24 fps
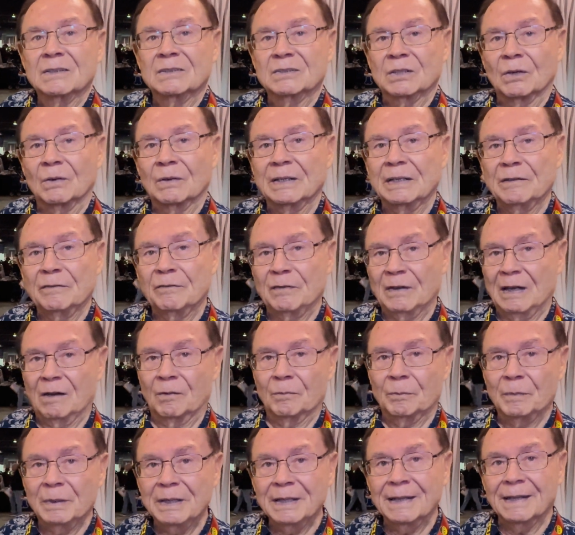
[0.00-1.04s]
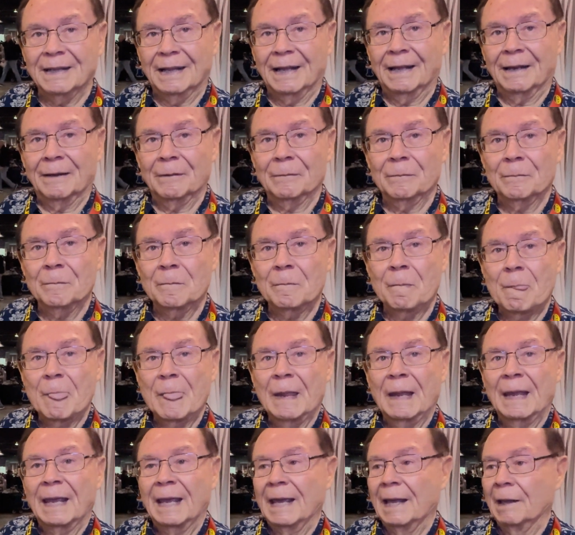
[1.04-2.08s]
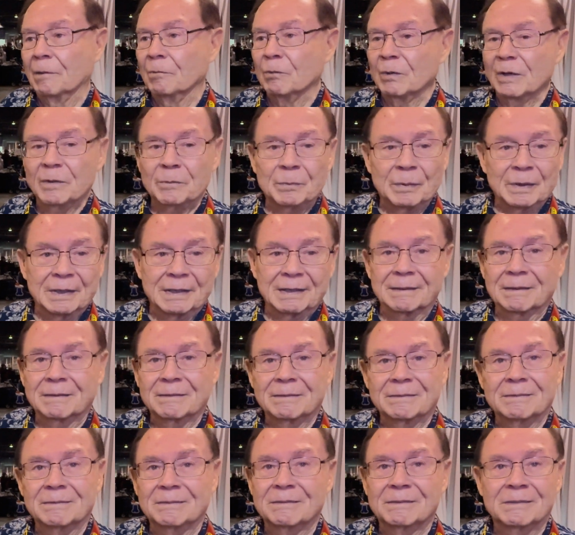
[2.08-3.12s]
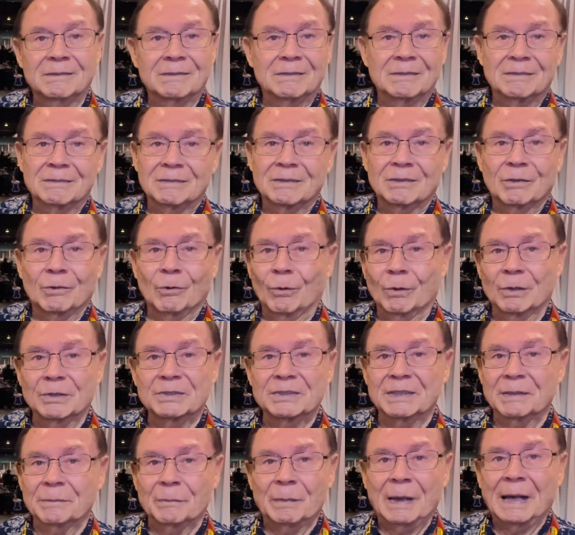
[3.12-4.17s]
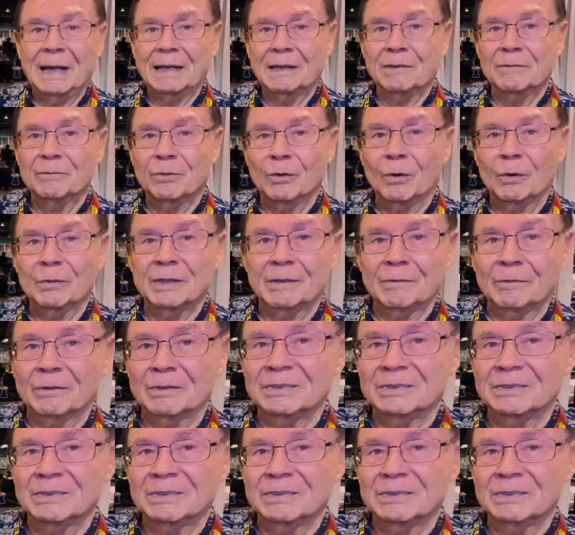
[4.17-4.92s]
So he found me that. And we've been coursing back and forth ever